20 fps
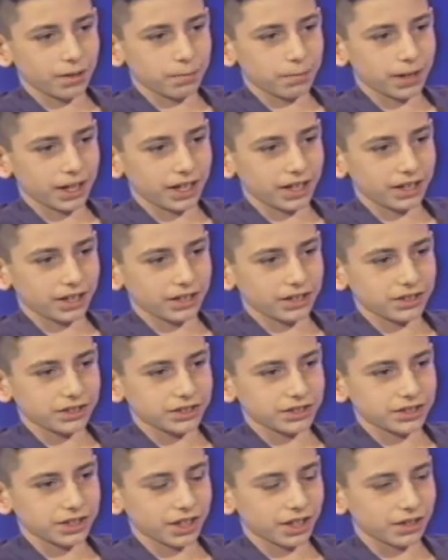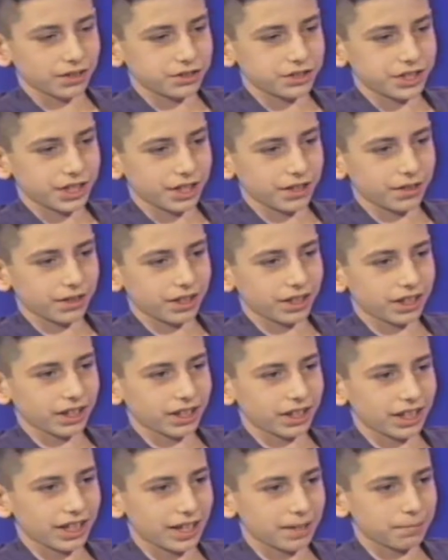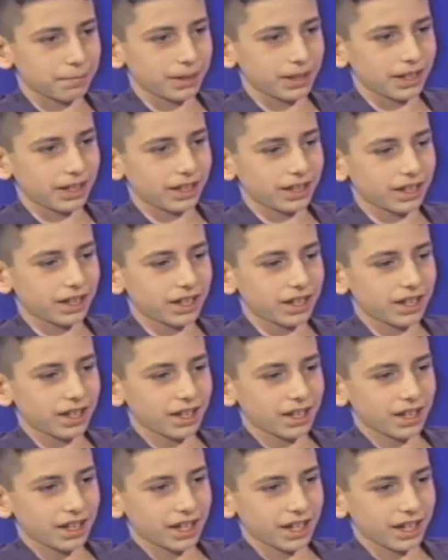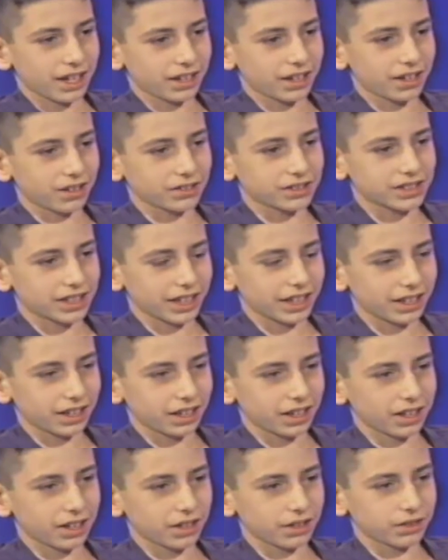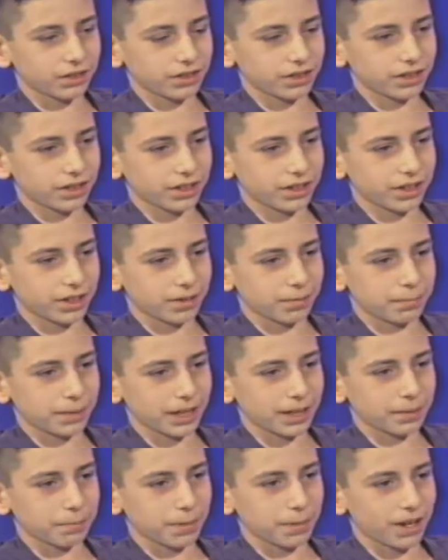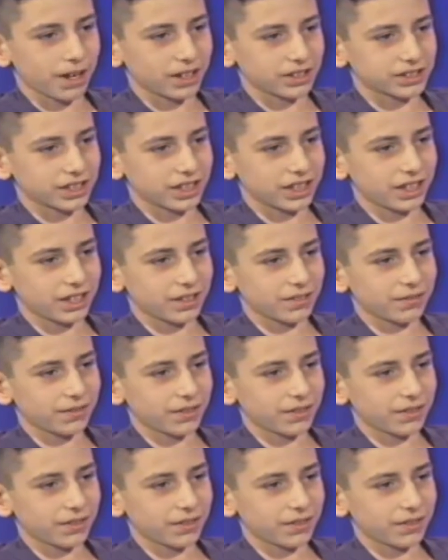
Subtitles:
by just, cheering, clapping, and, saying, being positive.